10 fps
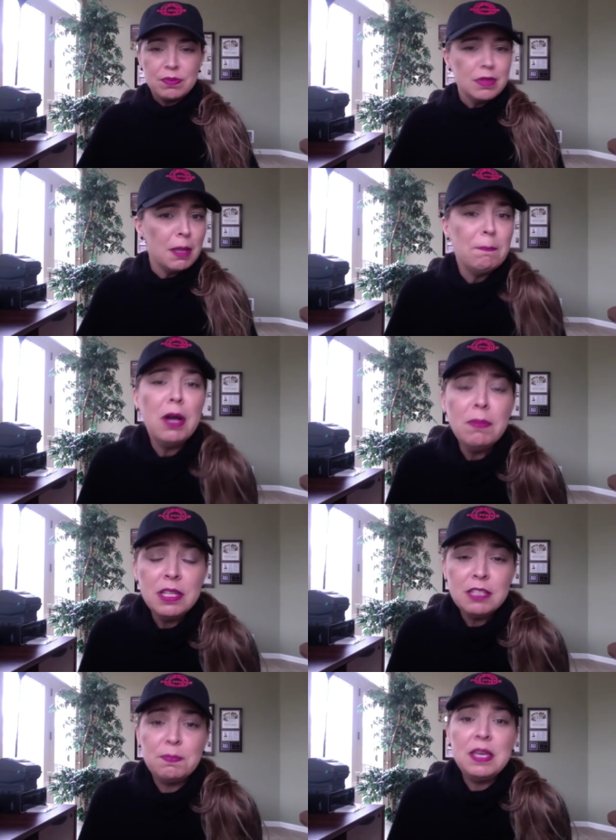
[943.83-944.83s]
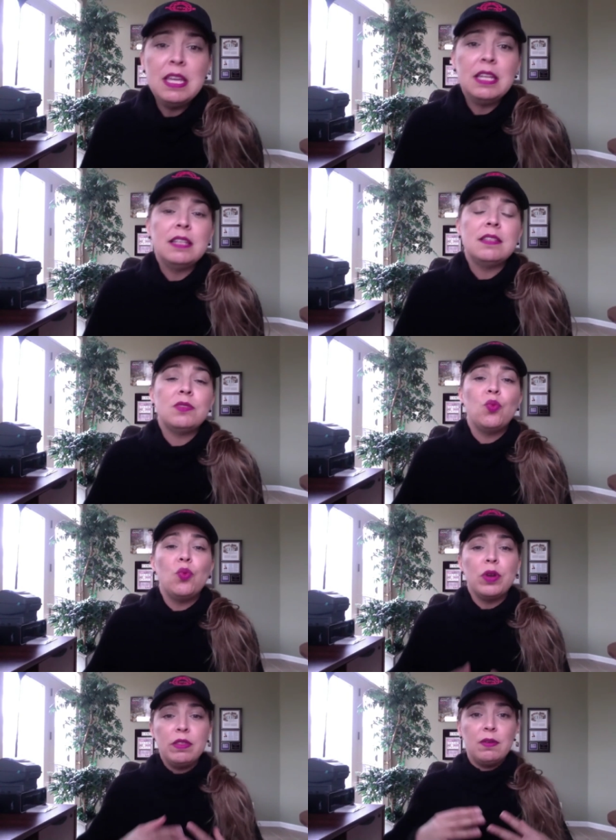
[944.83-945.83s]
public speaking is
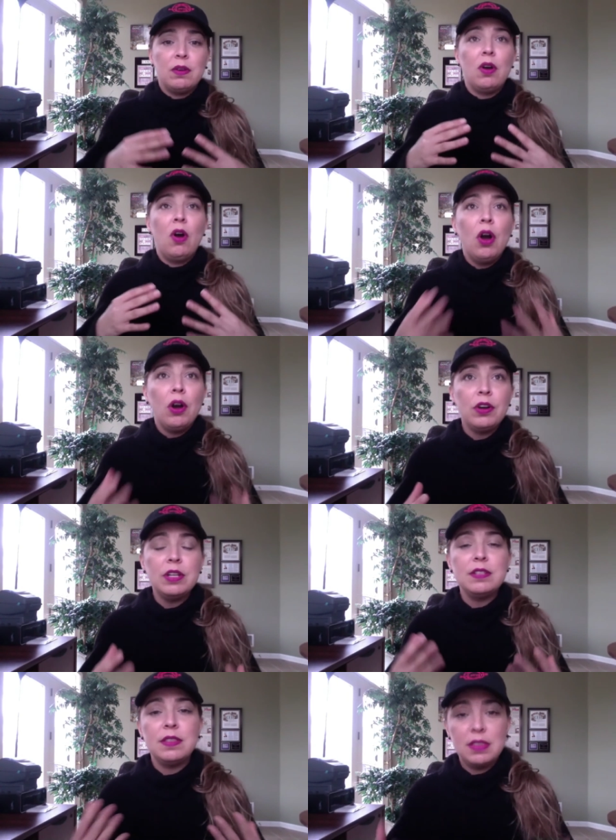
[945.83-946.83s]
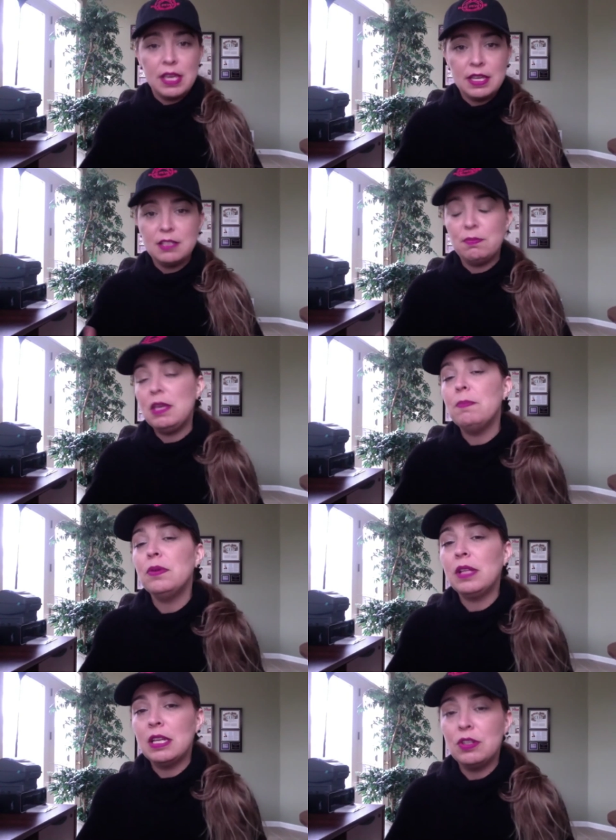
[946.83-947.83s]
one of the hardest things
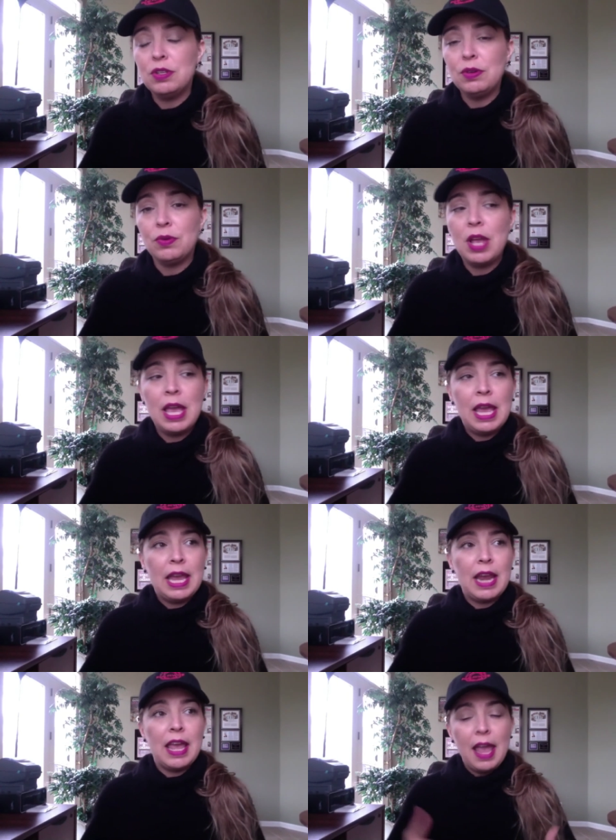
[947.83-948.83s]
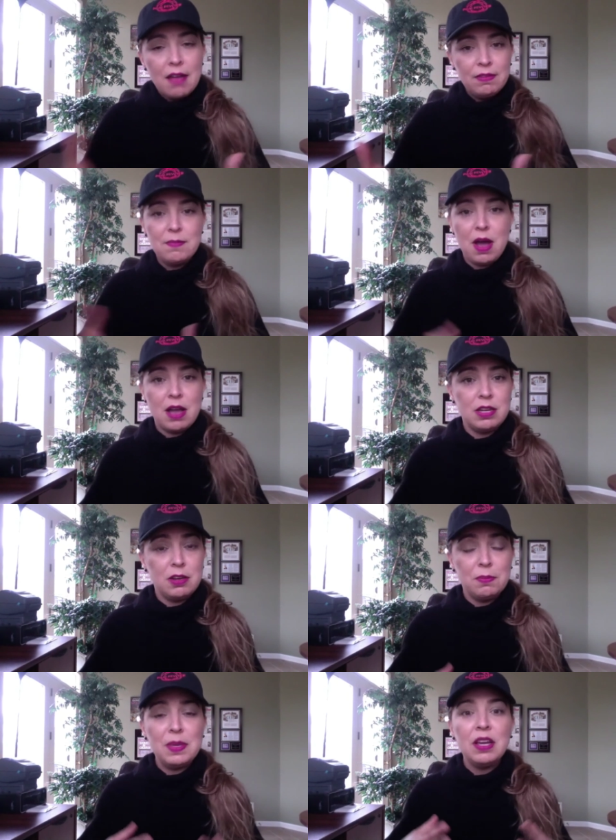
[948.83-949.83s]
people can do. And I have him on
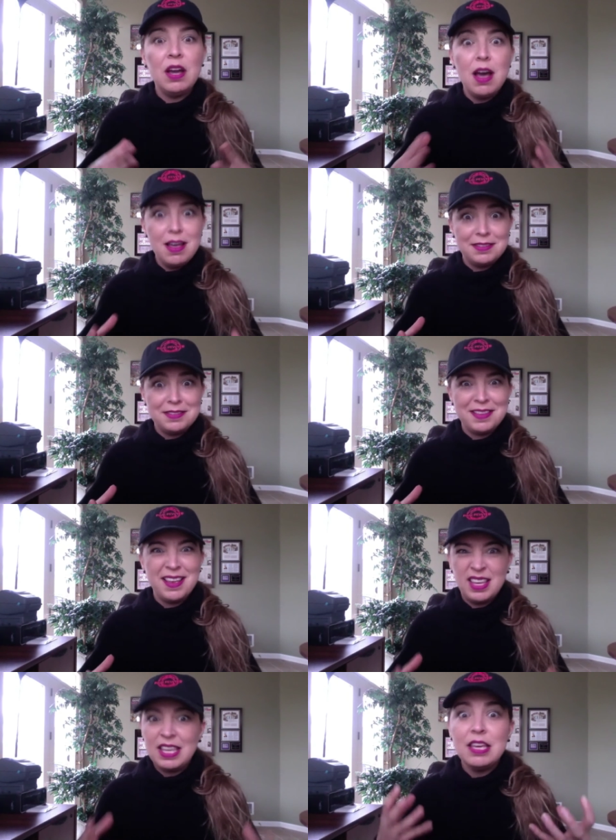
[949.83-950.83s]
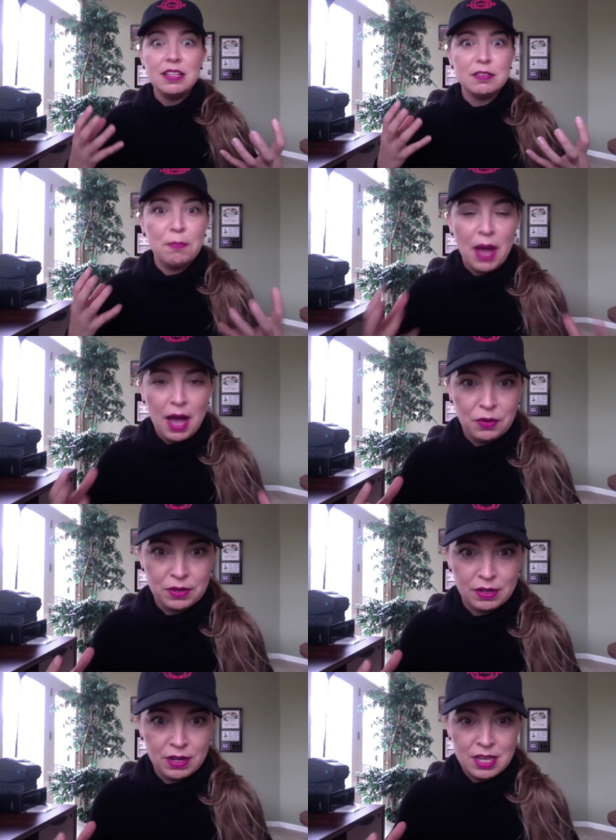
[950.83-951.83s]
here because he is
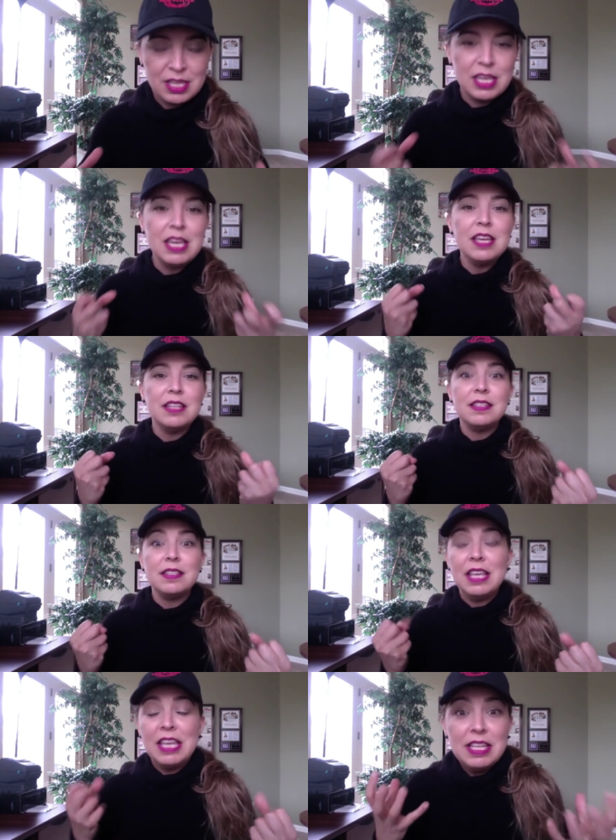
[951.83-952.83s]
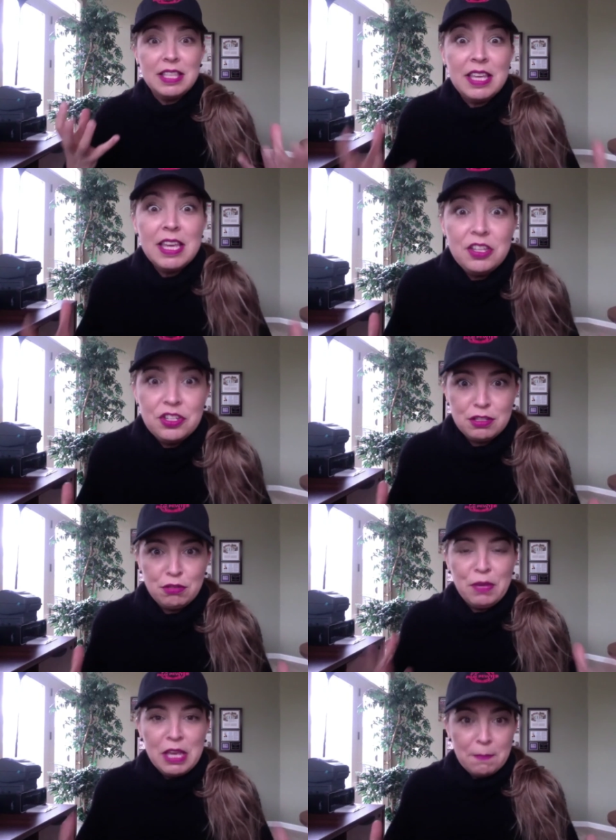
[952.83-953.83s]
power. He teaches
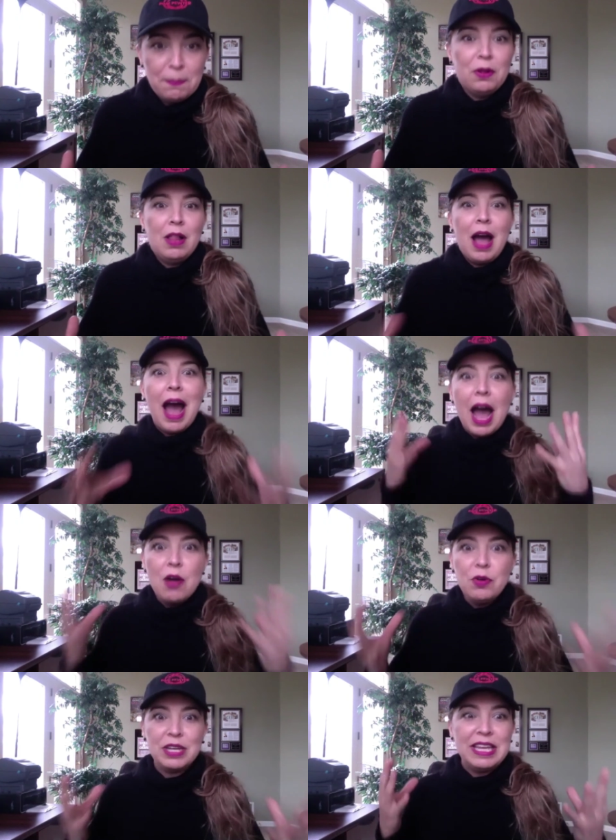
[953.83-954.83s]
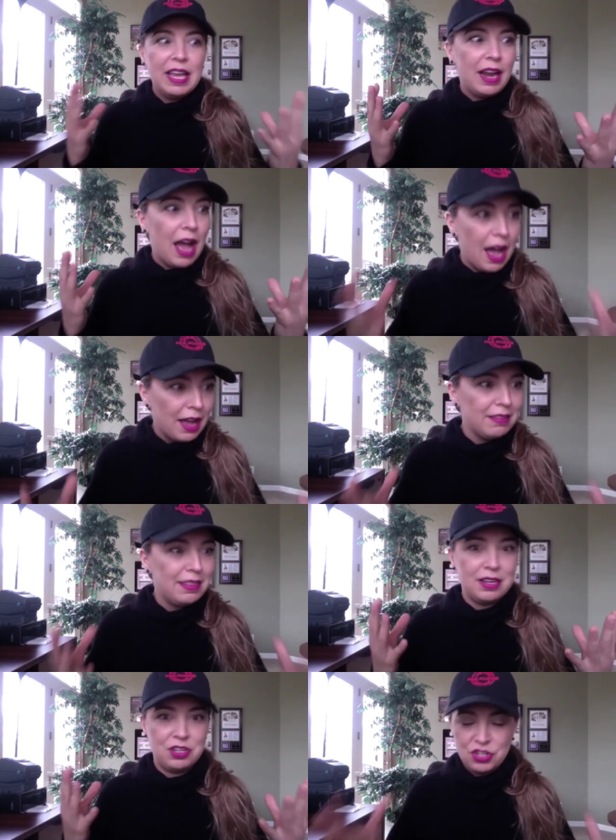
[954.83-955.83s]
people how to get out of
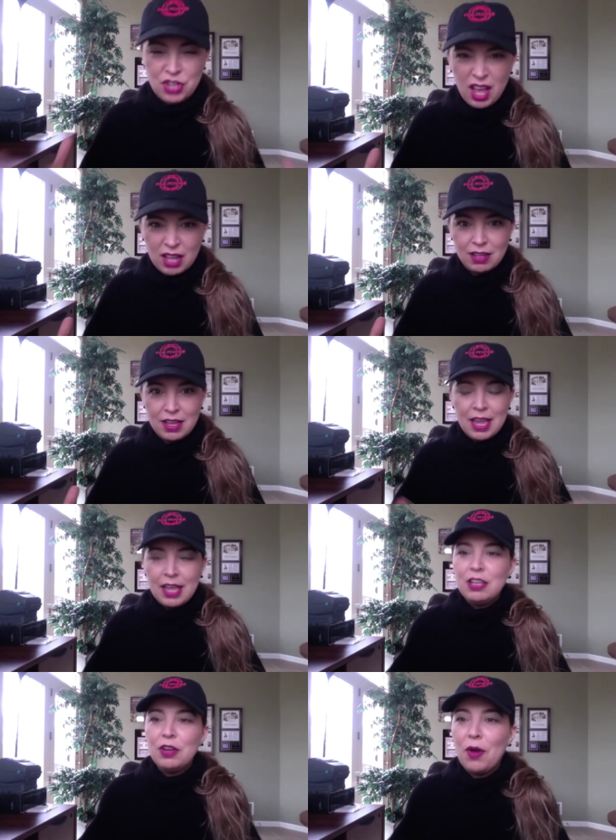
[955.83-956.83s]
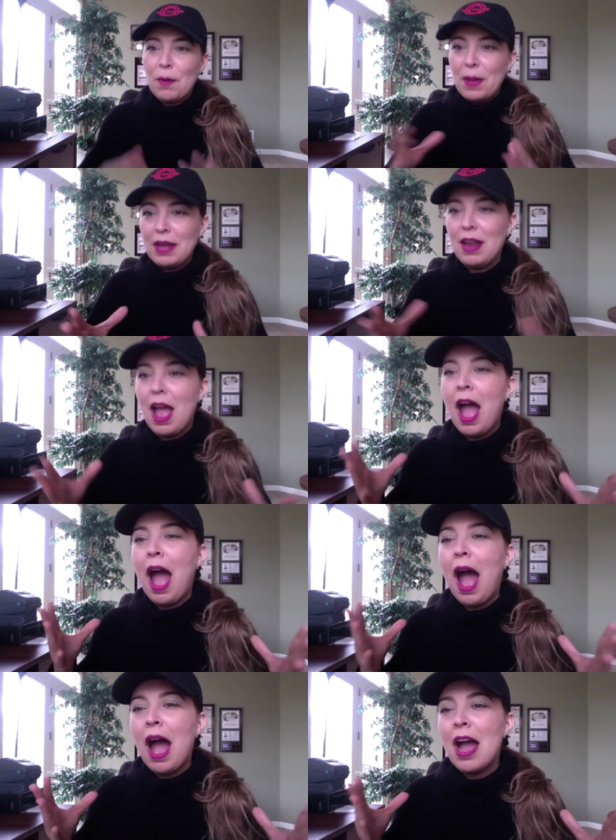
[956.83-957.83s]
that shell. Ben,
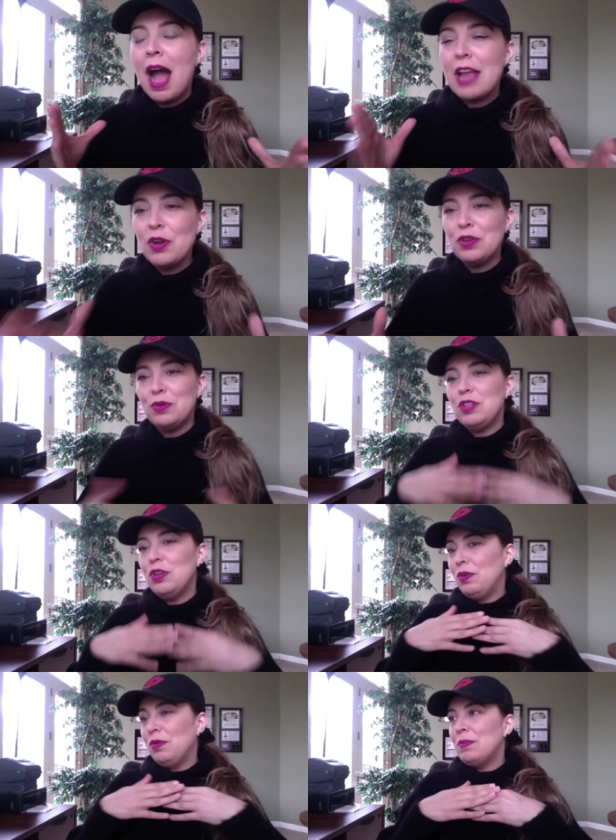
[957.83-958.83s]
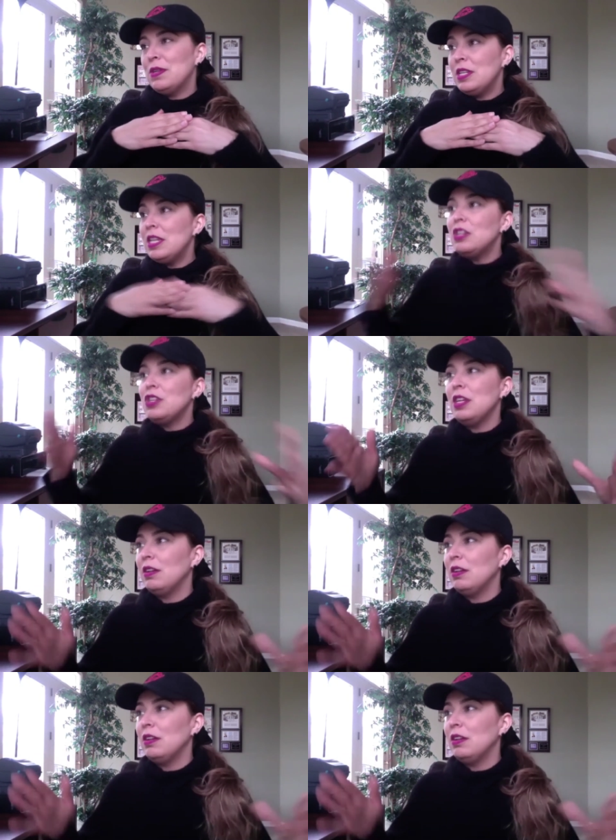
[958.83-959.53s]
I know you've been teaching